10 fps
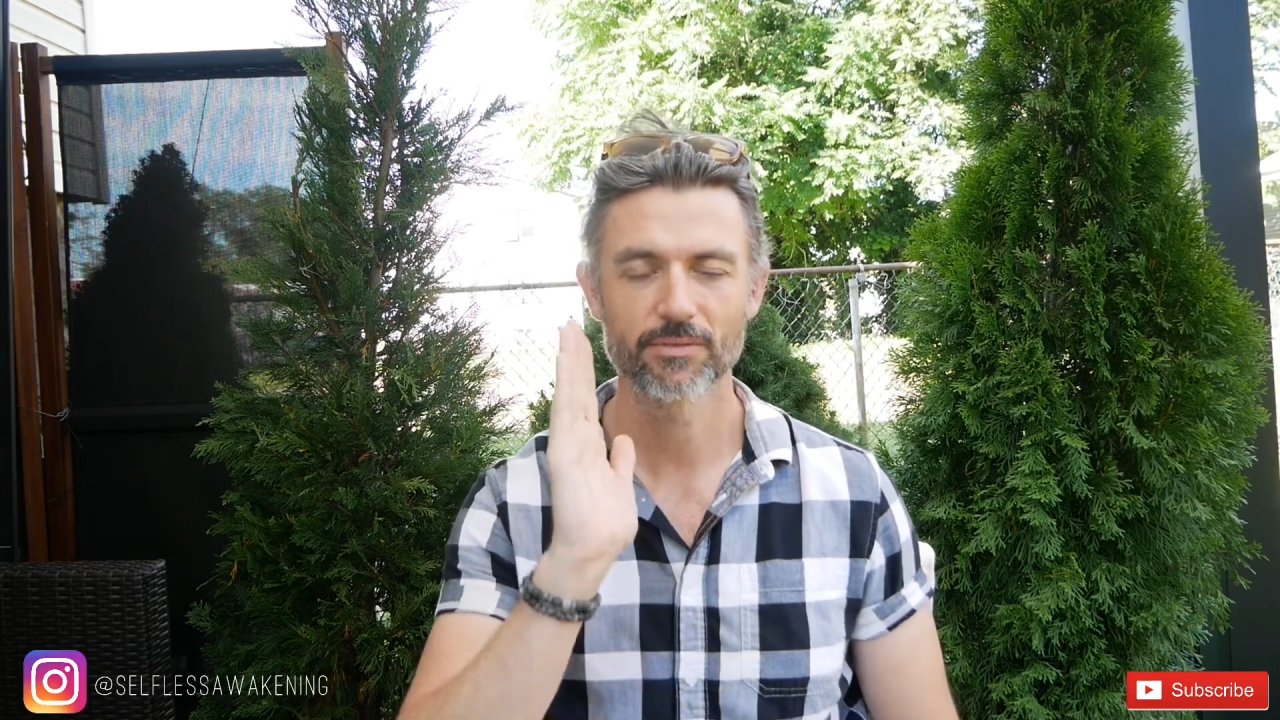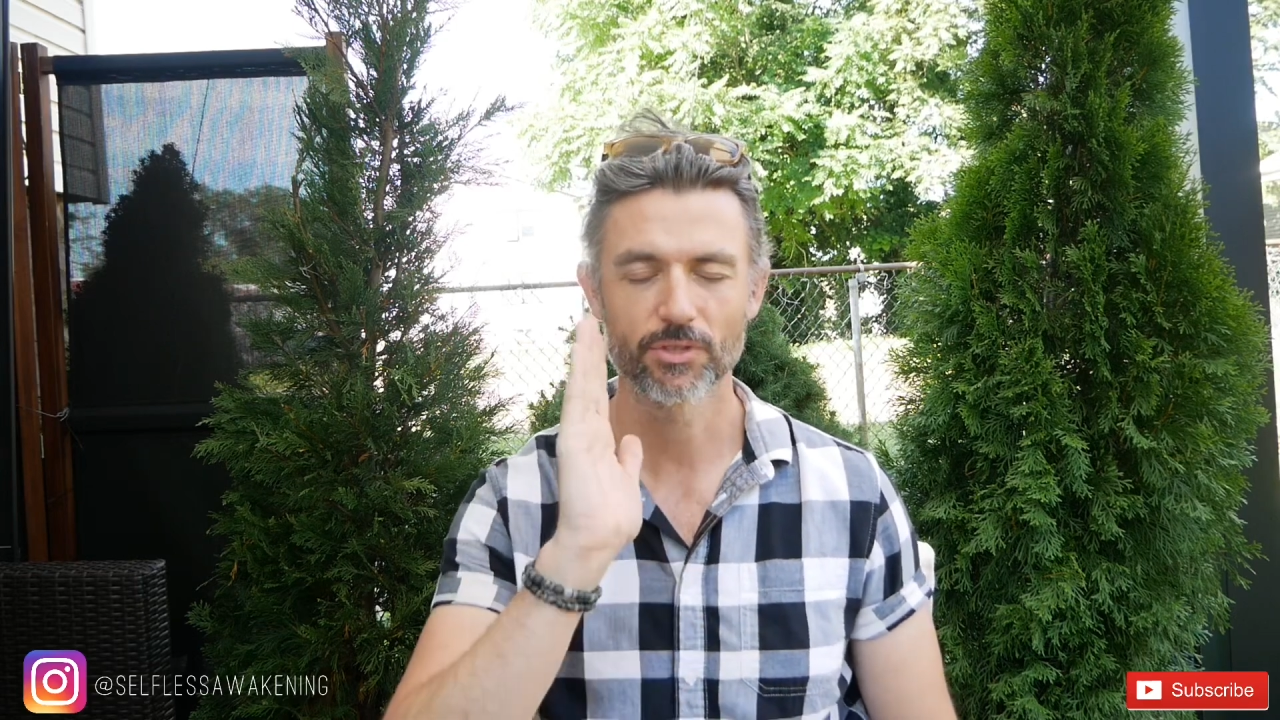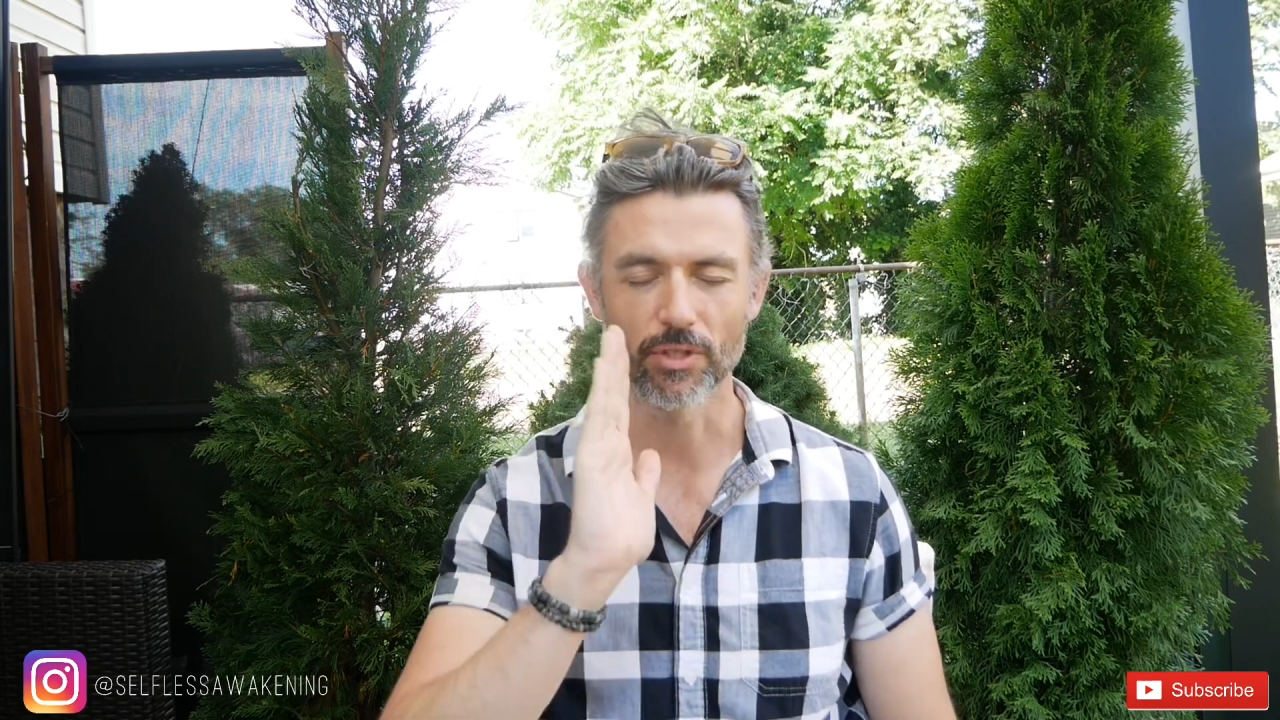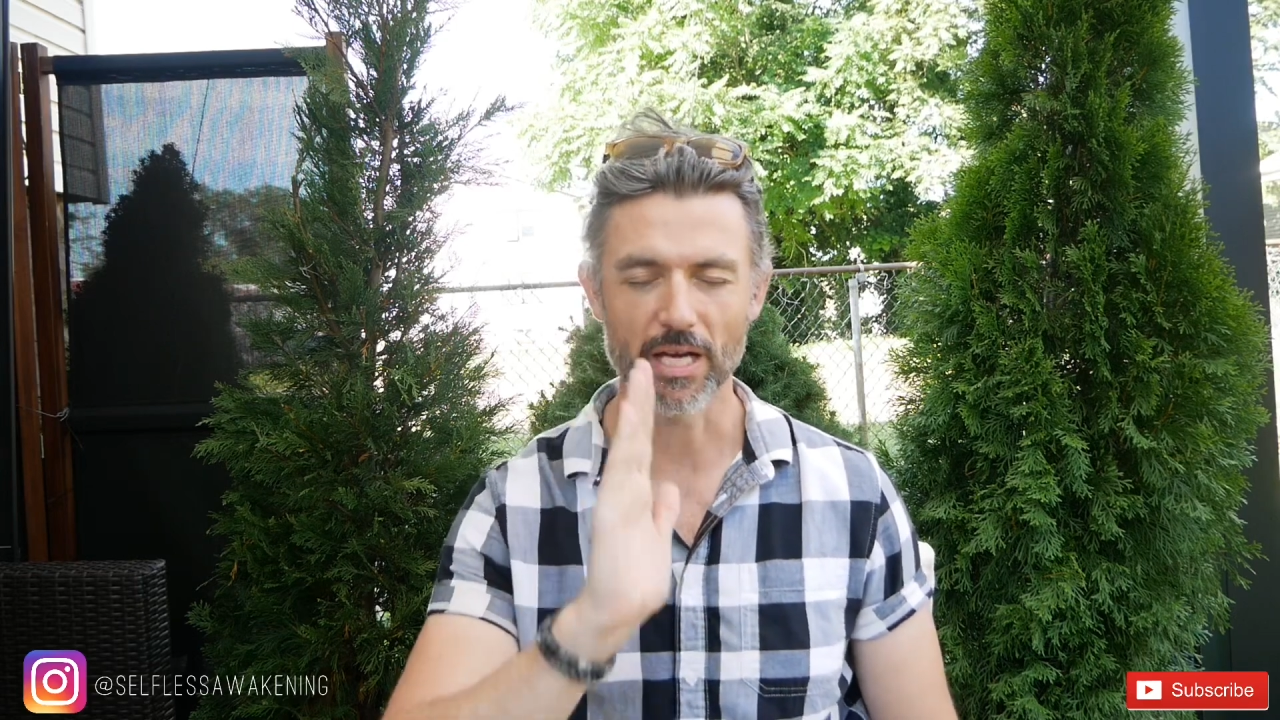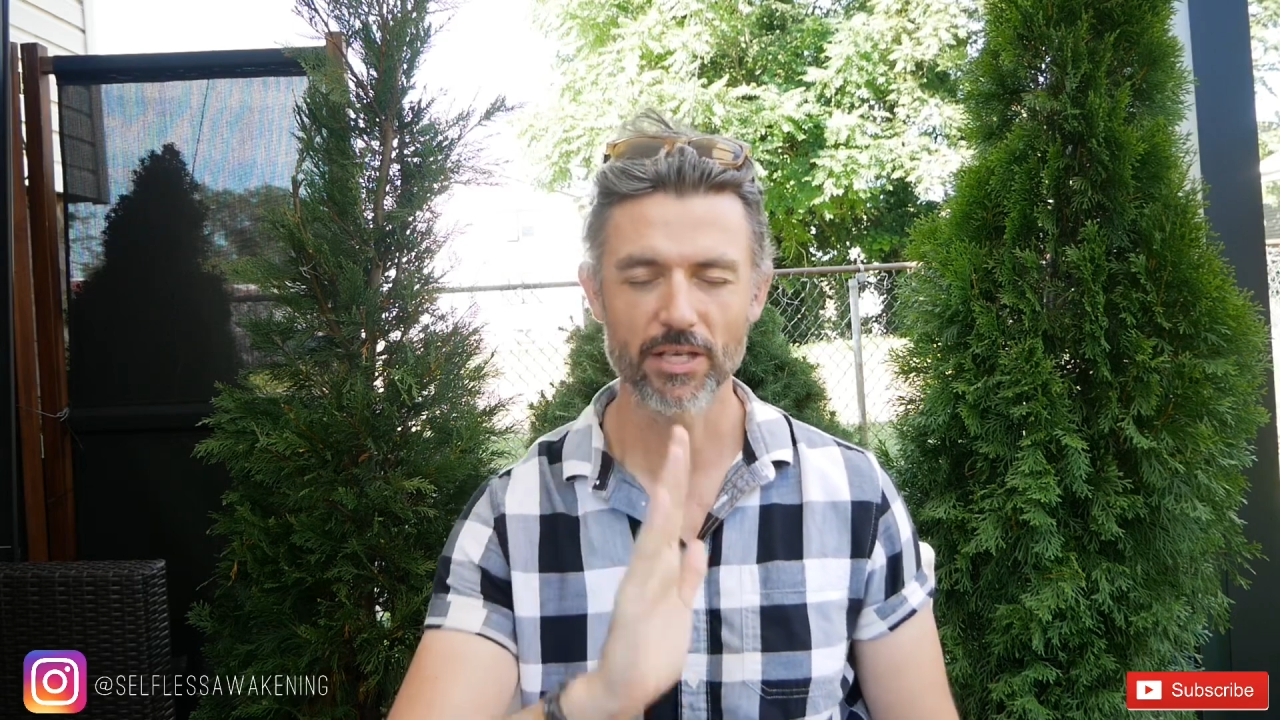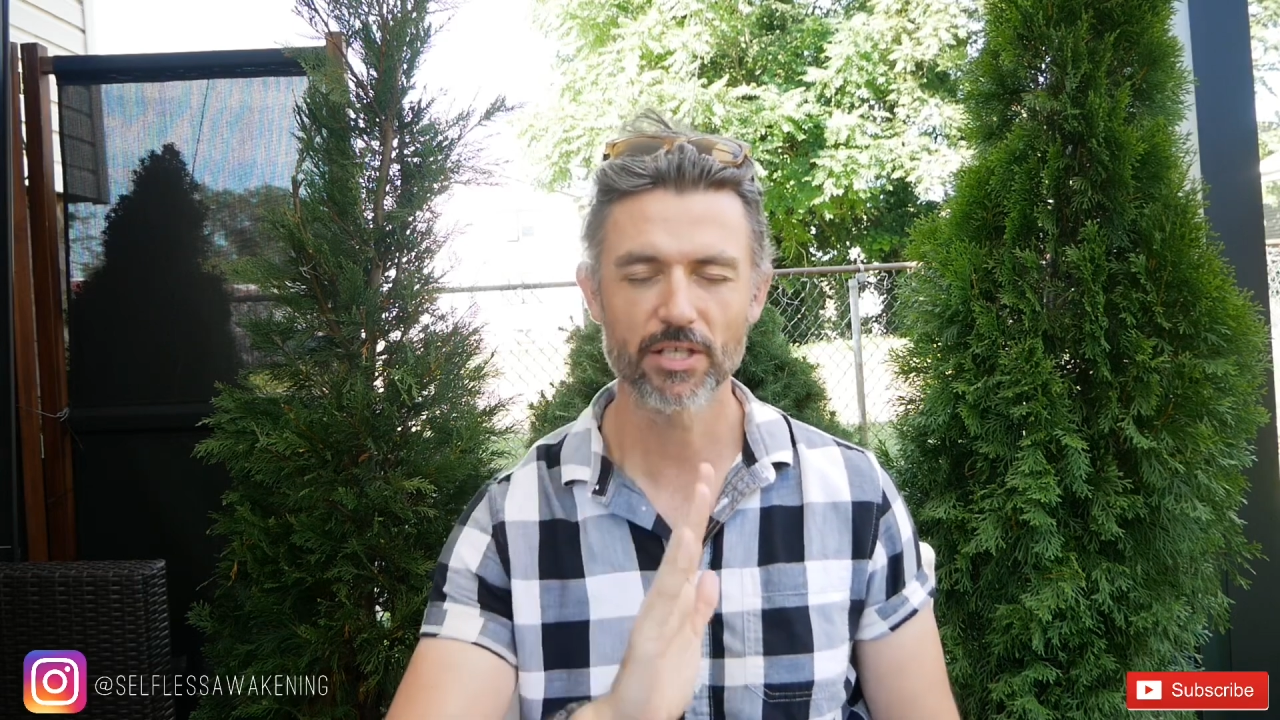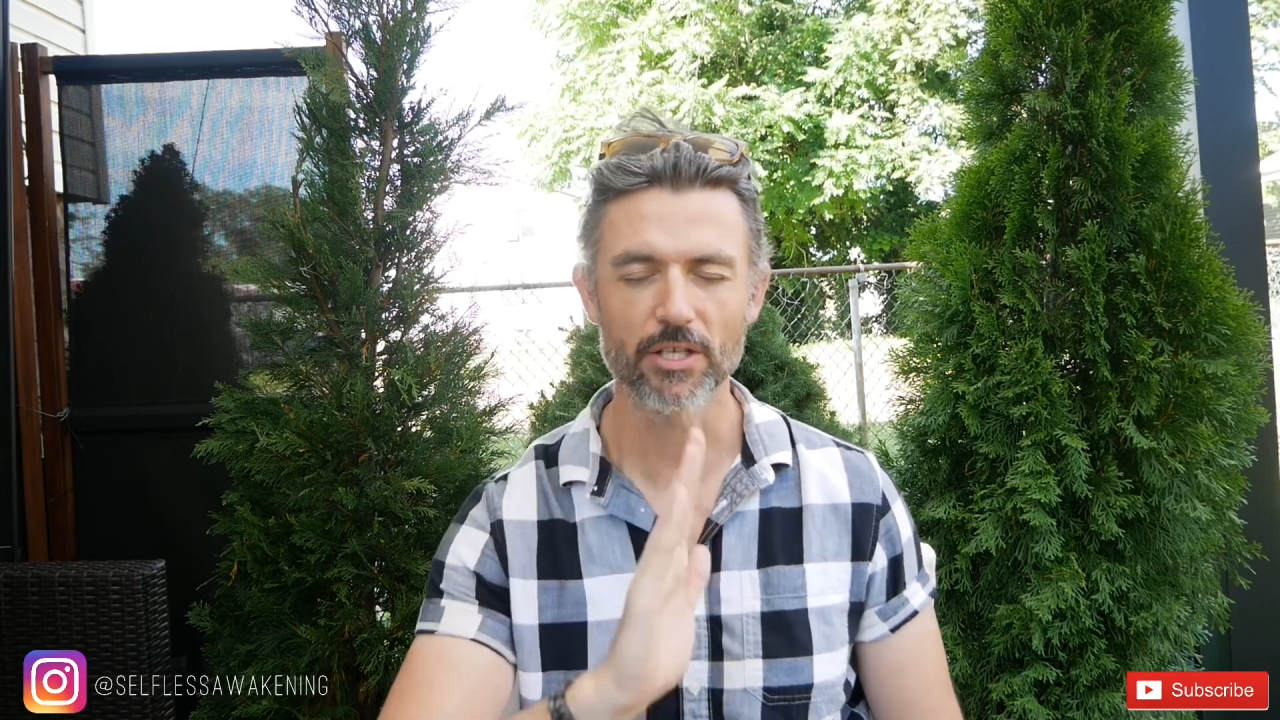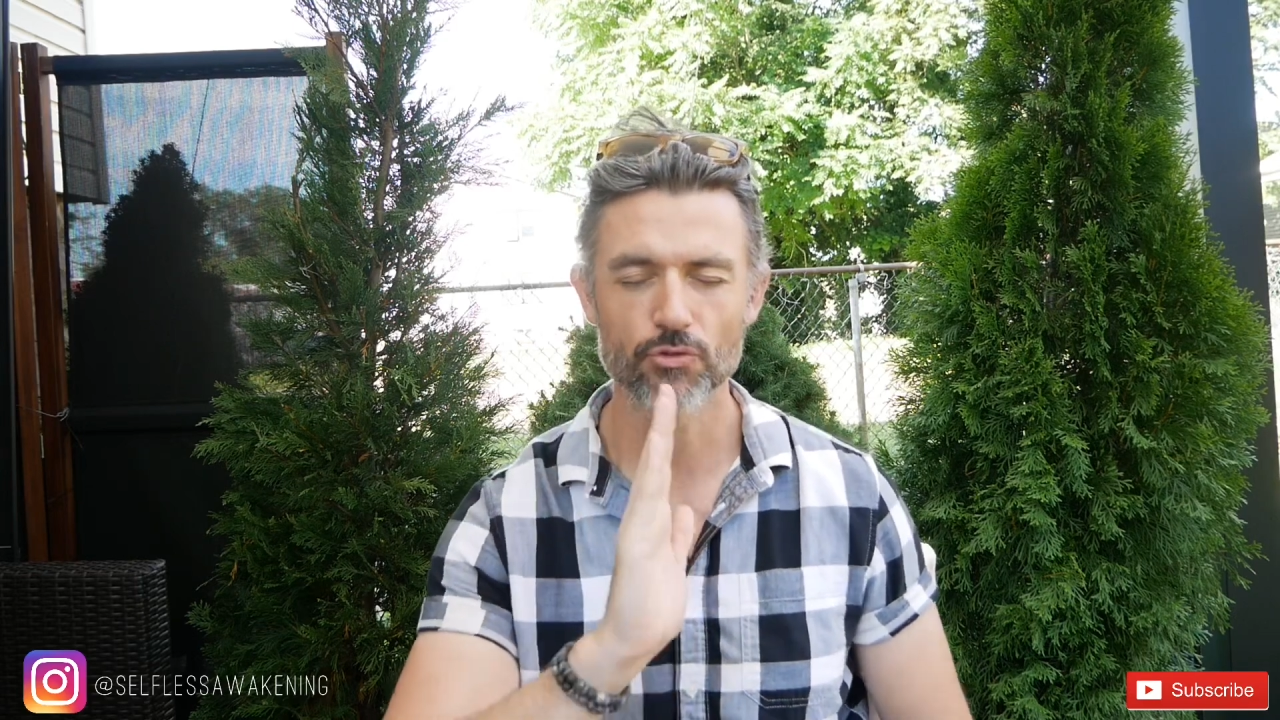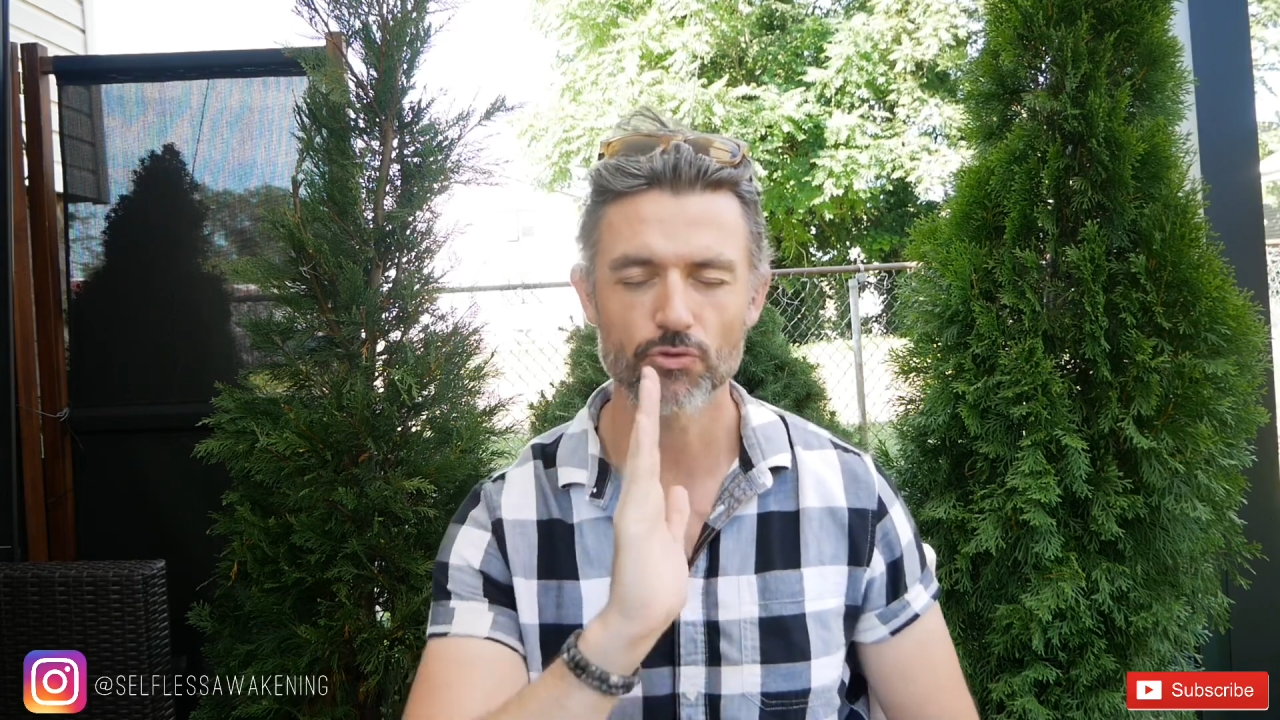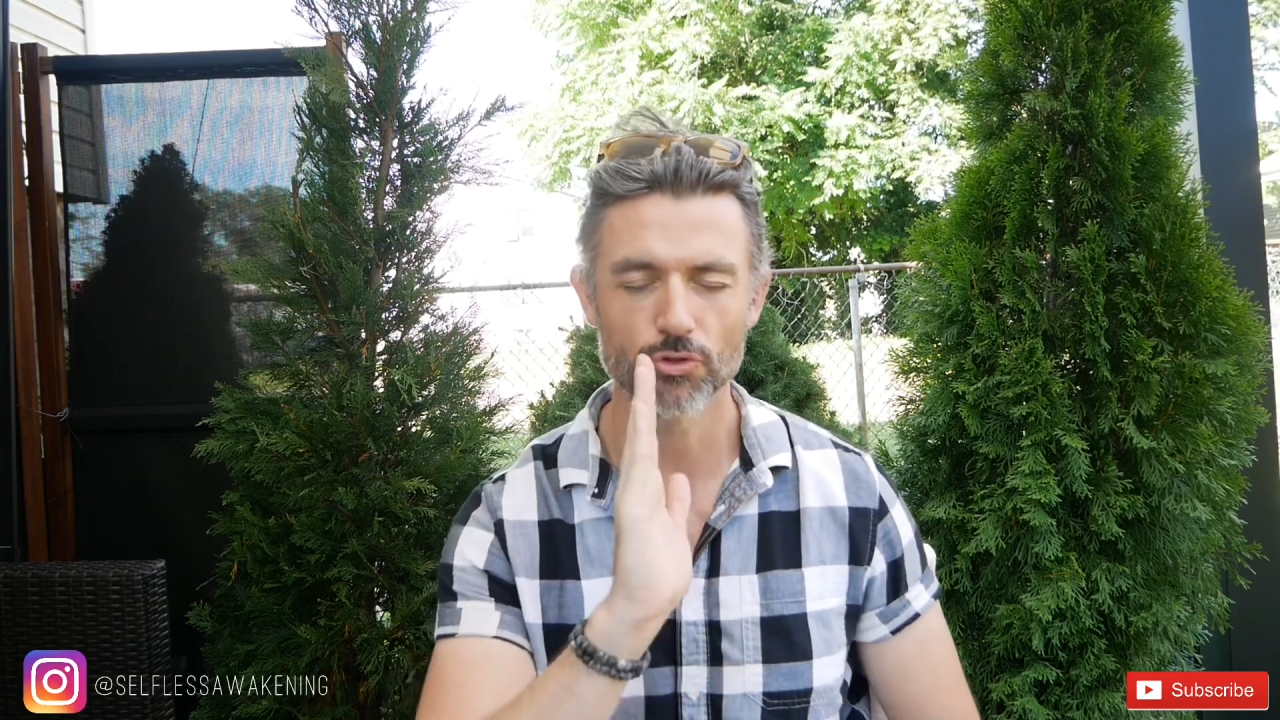So the idea
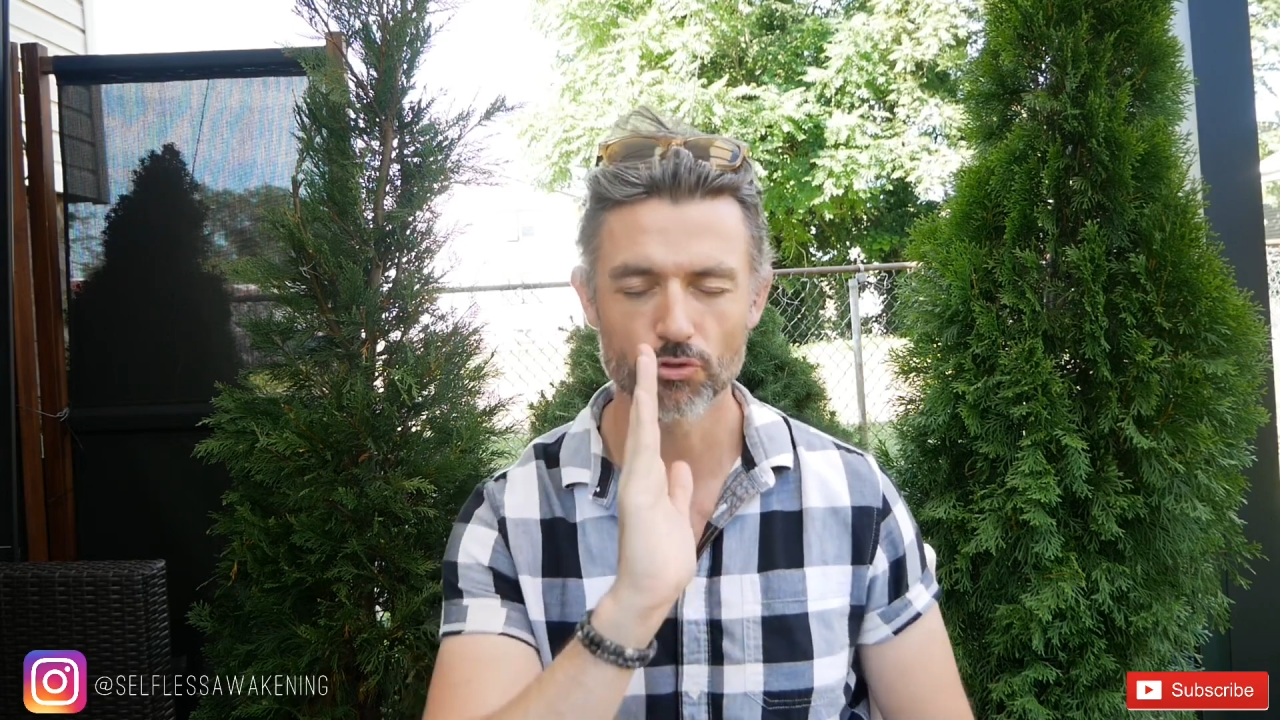is,